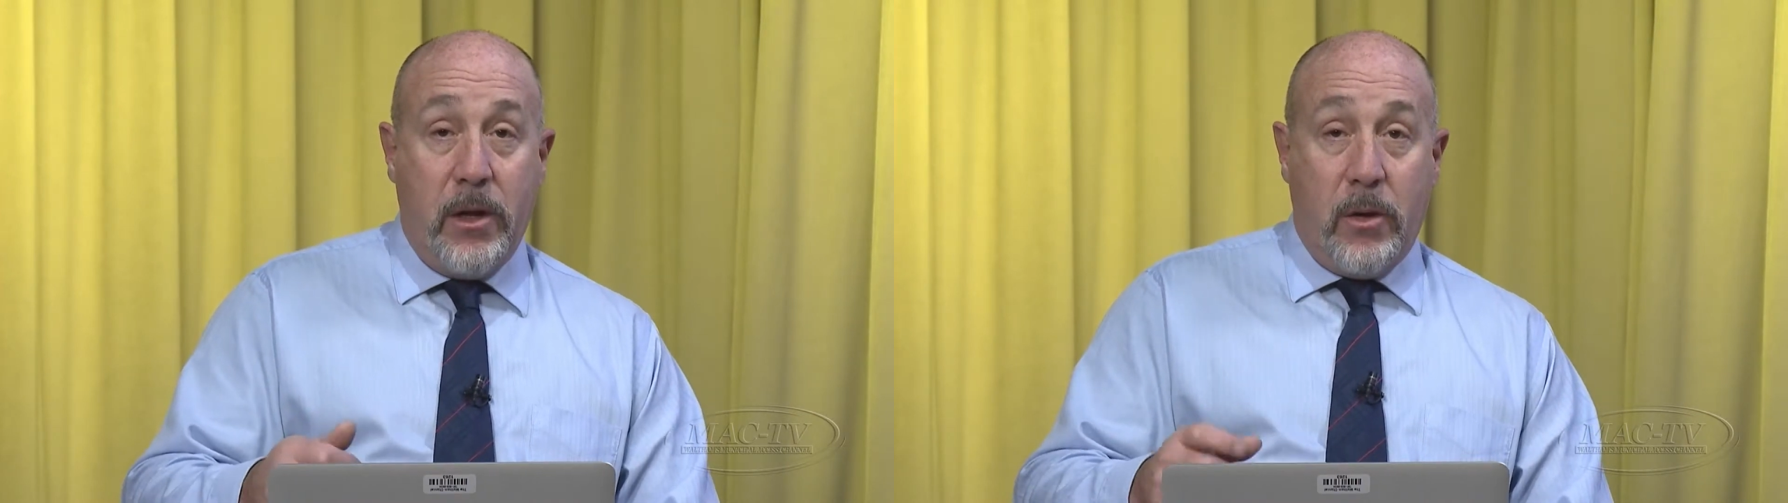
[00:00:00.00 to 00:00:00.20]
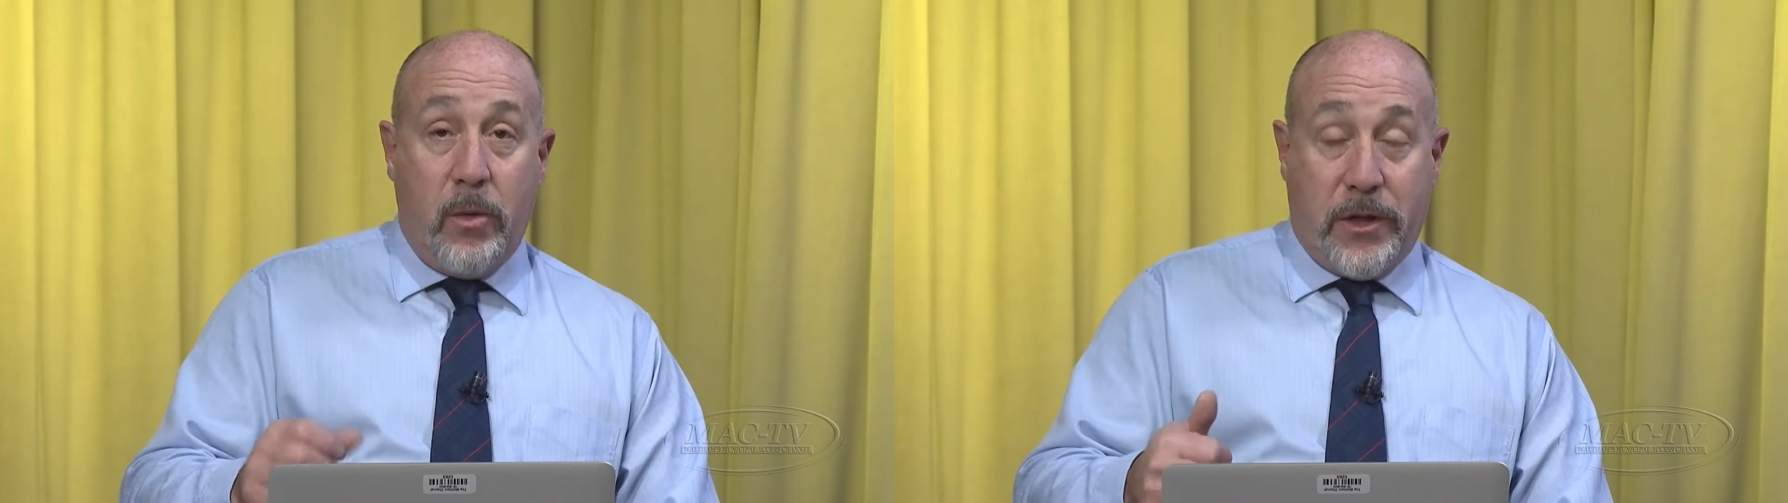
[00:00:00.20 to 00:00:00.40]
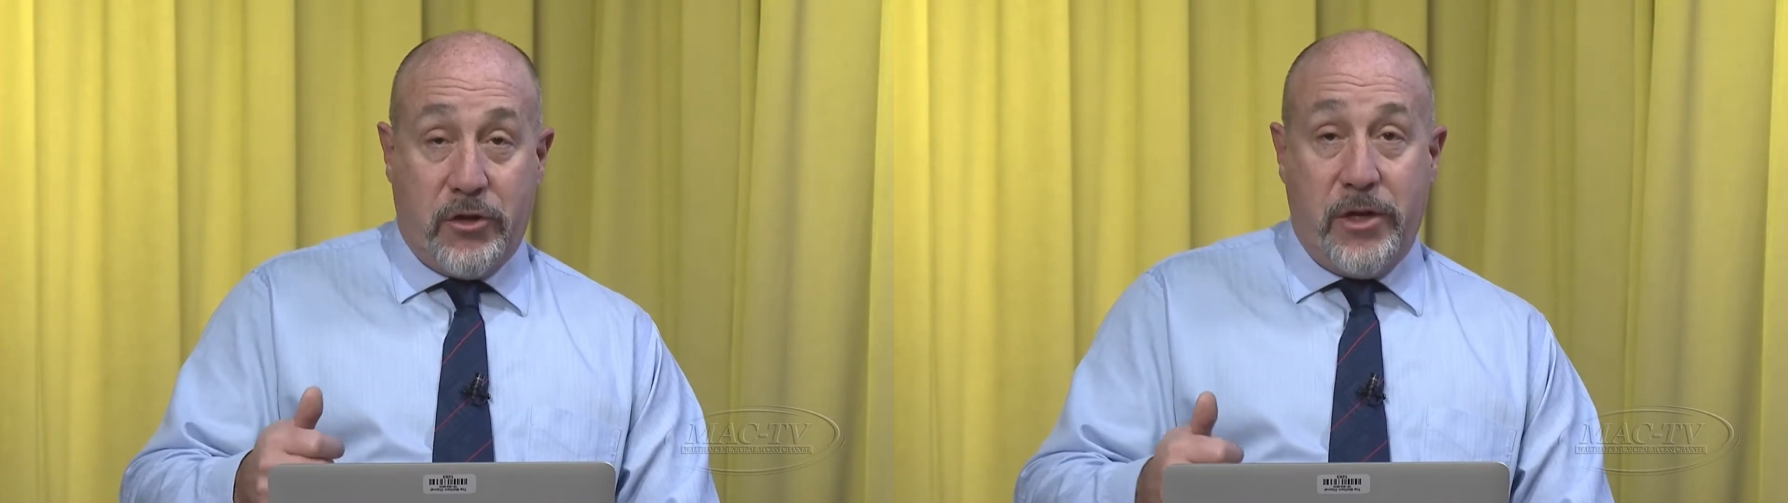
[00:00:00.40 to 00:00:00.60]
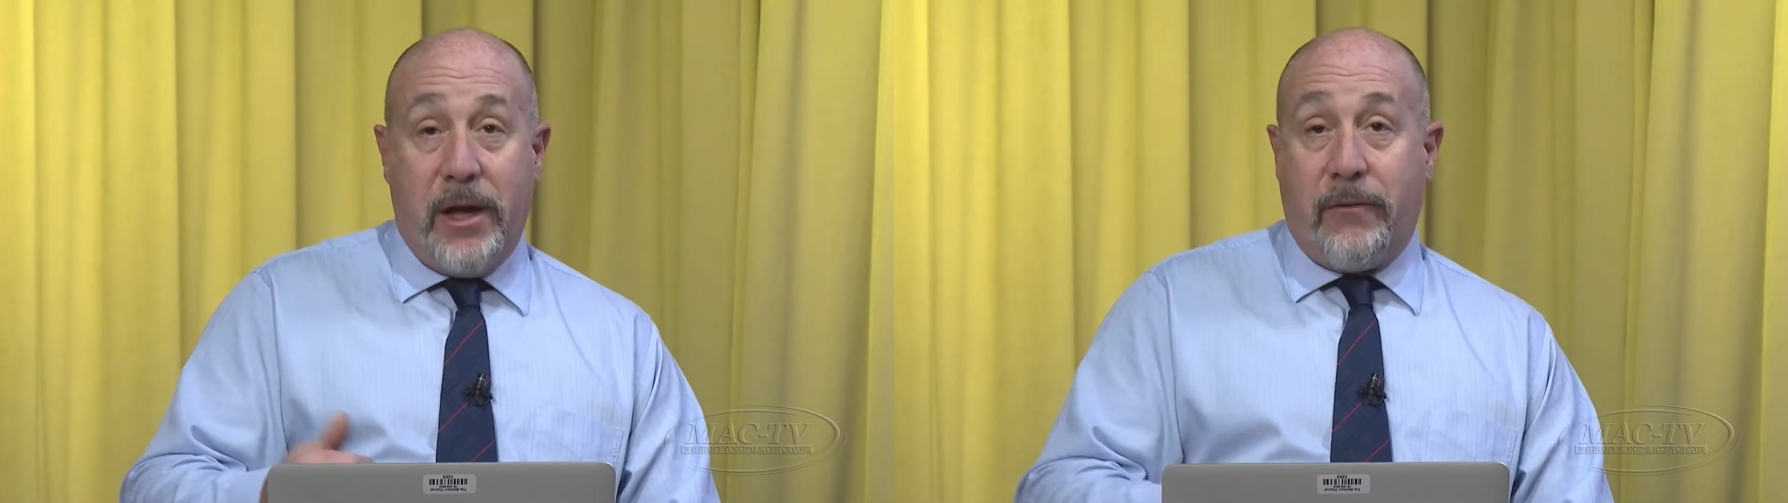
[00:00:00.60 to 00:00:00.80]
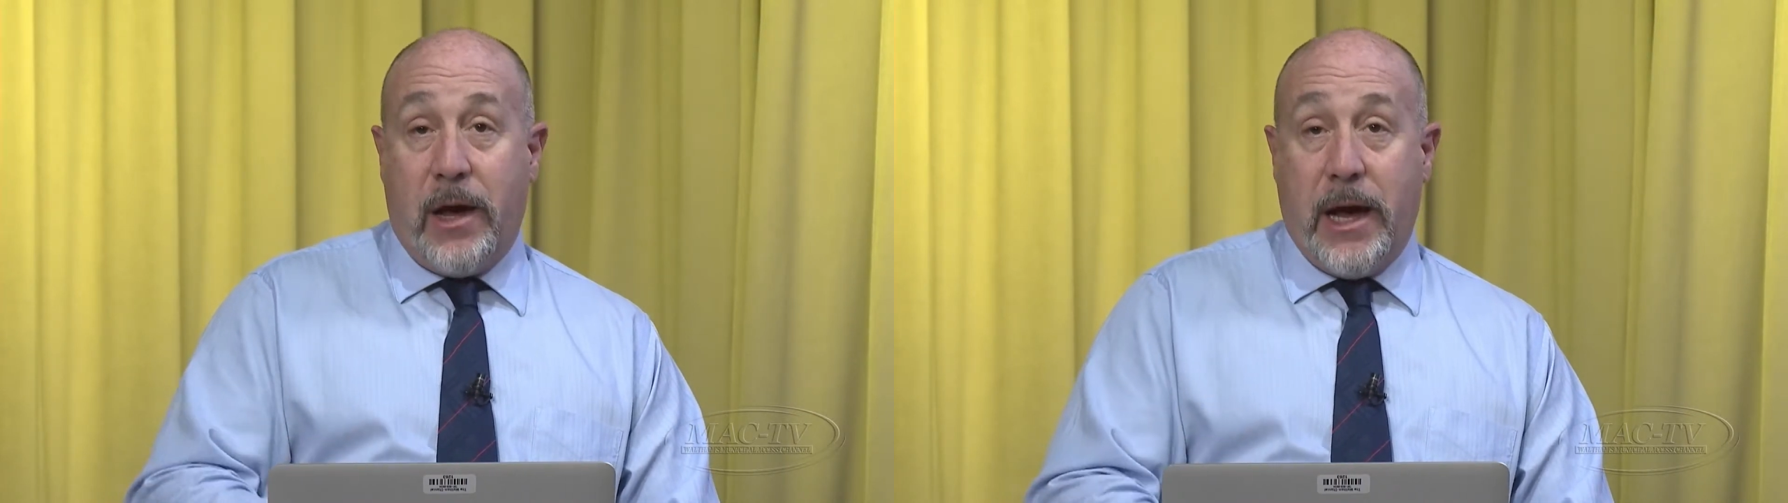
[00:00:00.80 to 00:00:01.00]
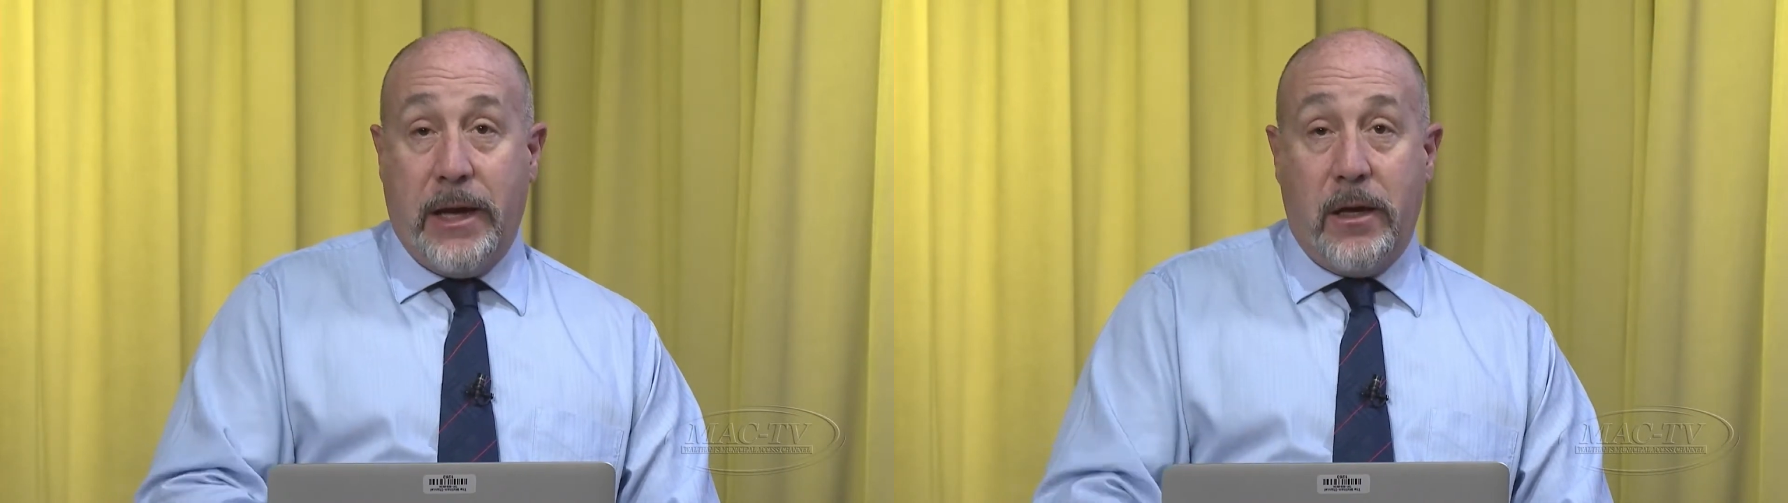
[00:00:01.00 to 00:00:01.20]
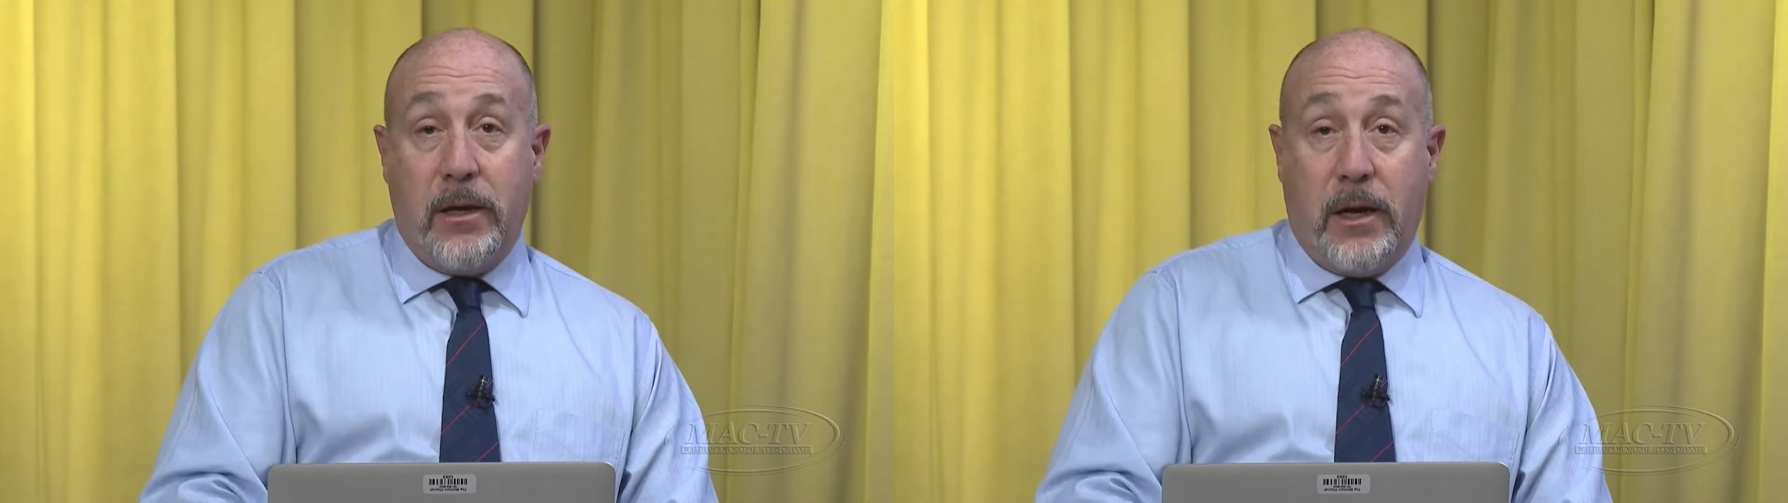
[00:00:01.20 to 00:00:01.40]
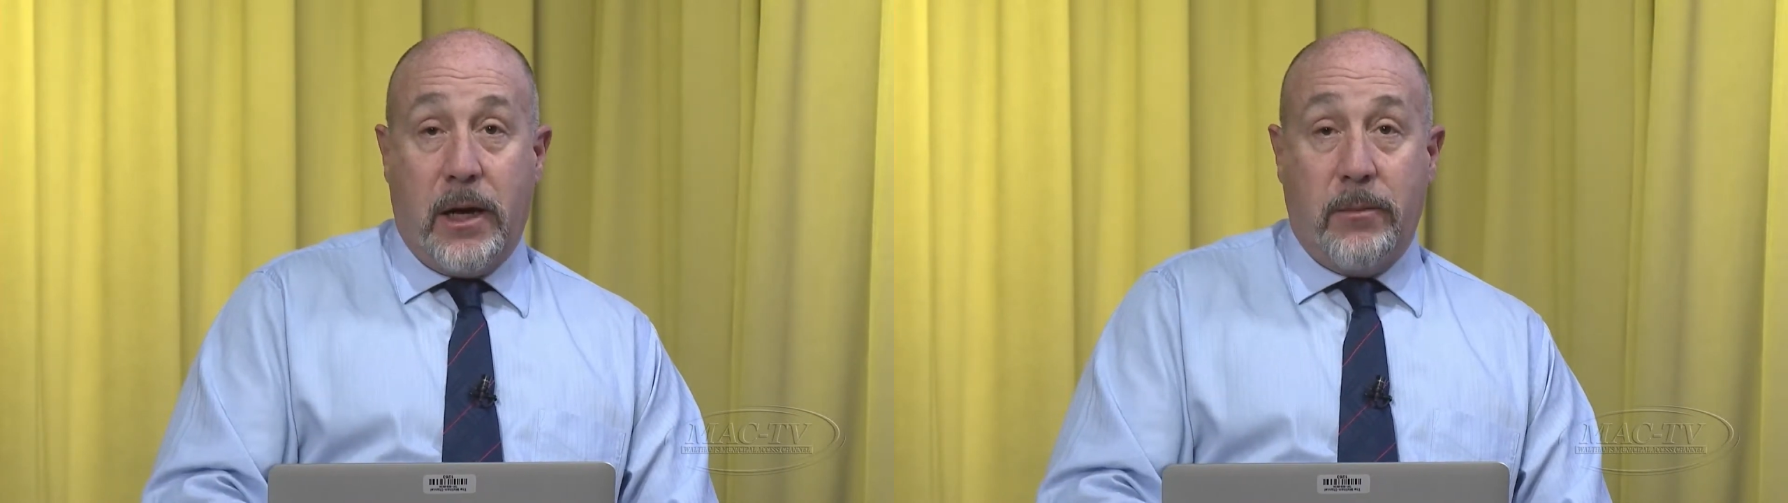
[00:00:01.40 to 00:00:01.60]
GFI
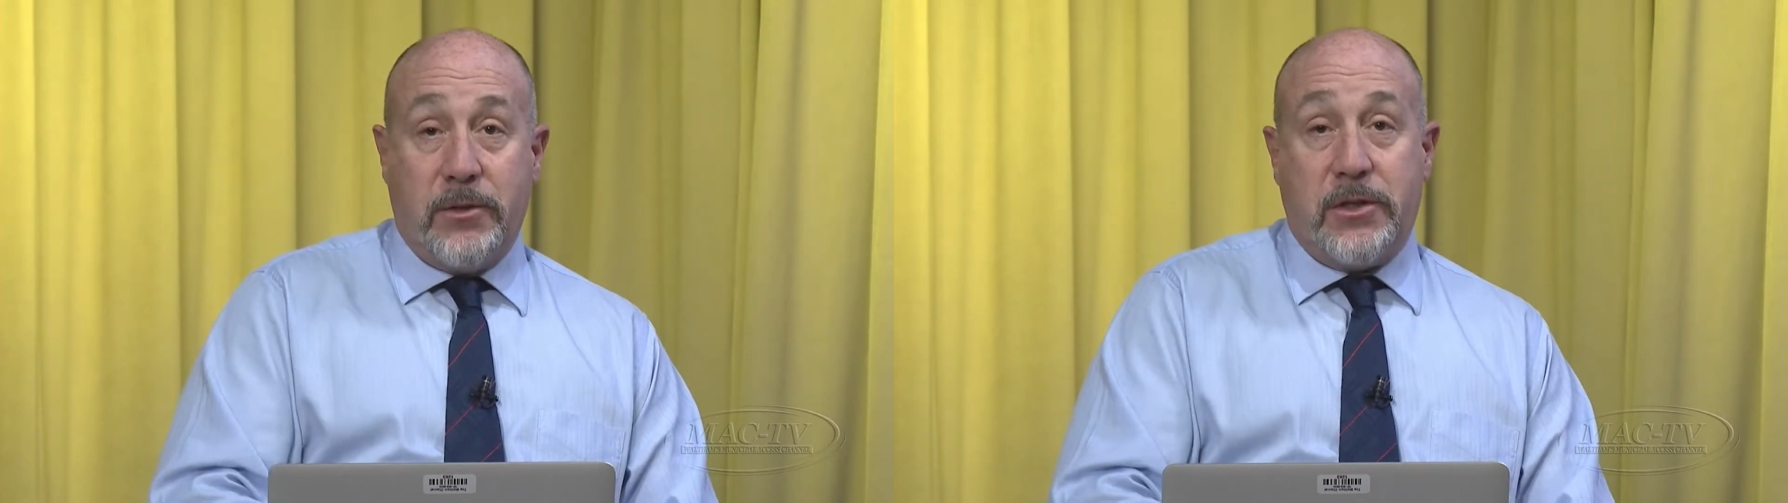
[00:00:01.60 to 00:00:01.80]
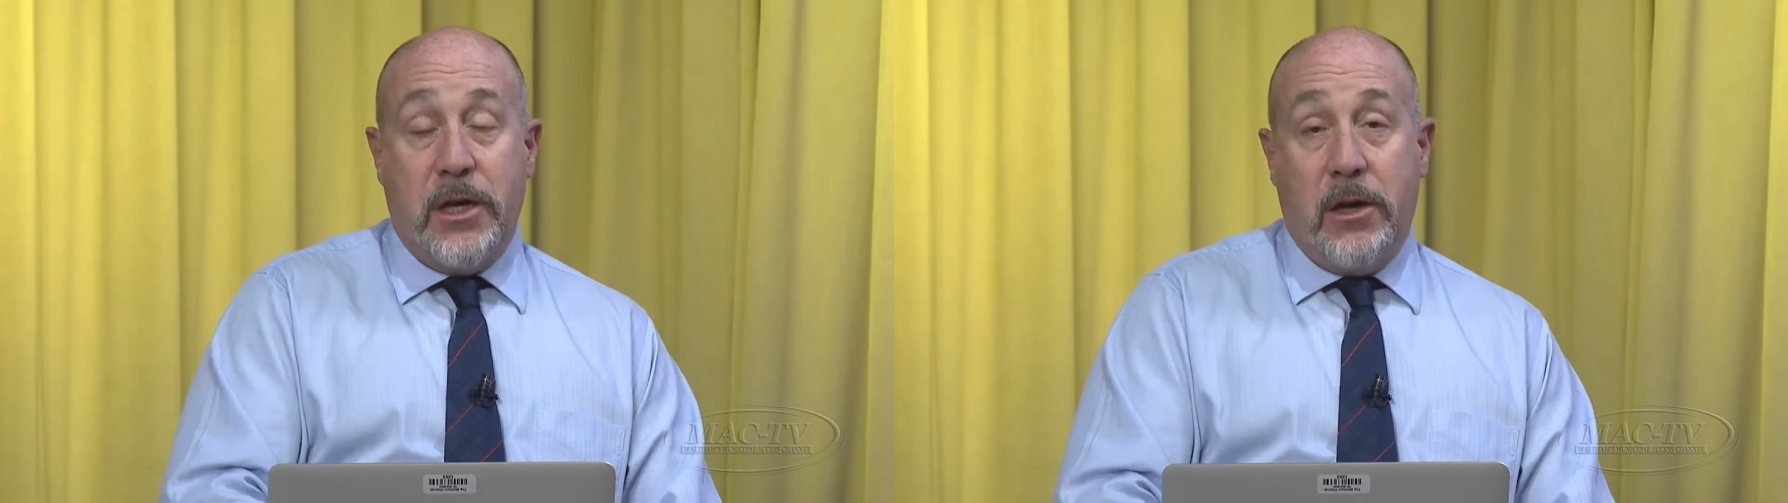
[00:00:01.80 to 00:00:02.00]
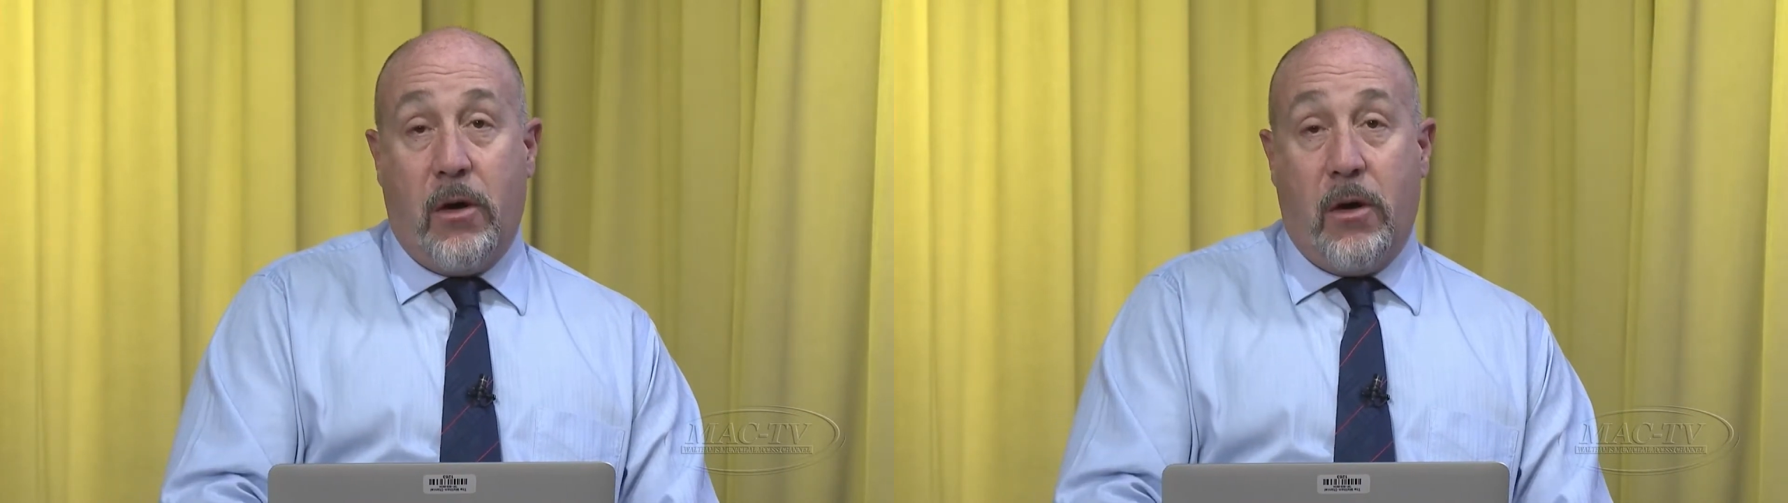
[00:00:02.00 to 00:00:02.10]
C